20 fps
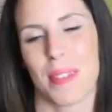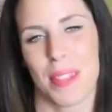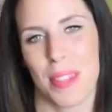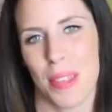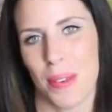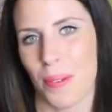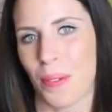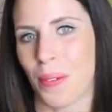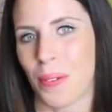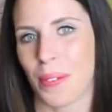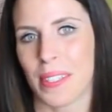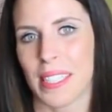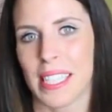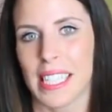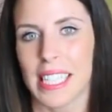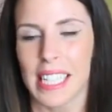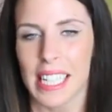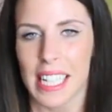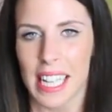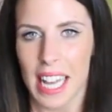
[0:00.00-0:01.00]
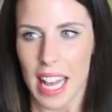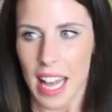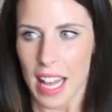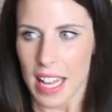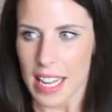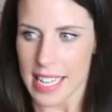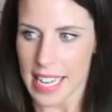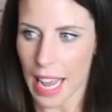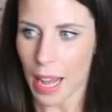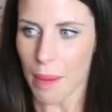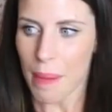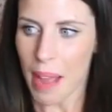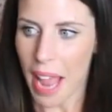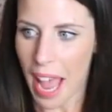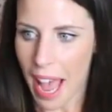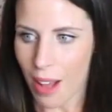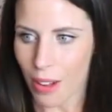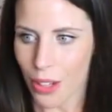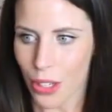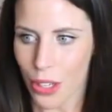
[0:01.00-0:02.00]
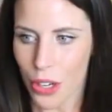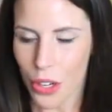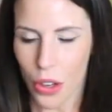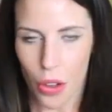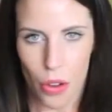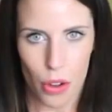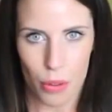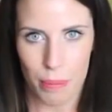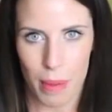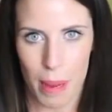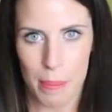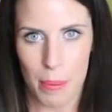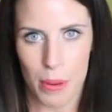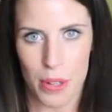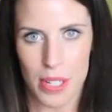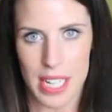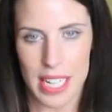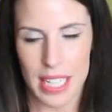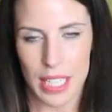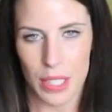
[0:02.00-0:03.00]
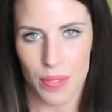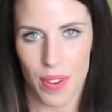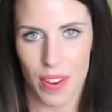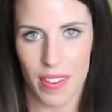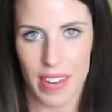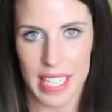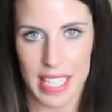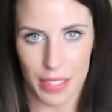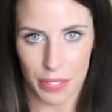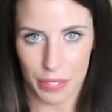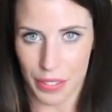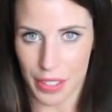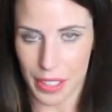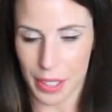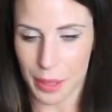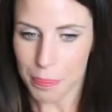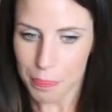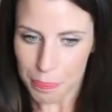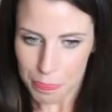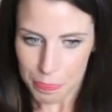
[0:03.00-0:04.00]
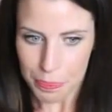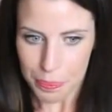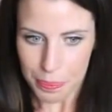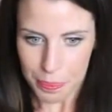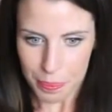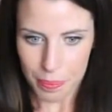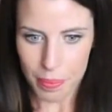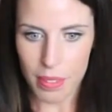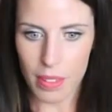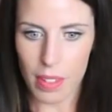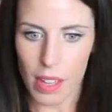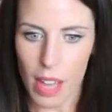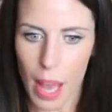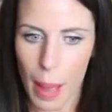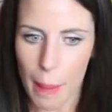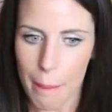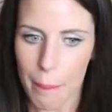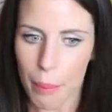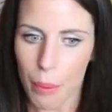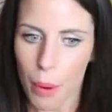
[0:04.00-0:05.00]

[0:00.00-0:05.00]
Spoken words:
with you all. Now my outlook on my body is very different. I'm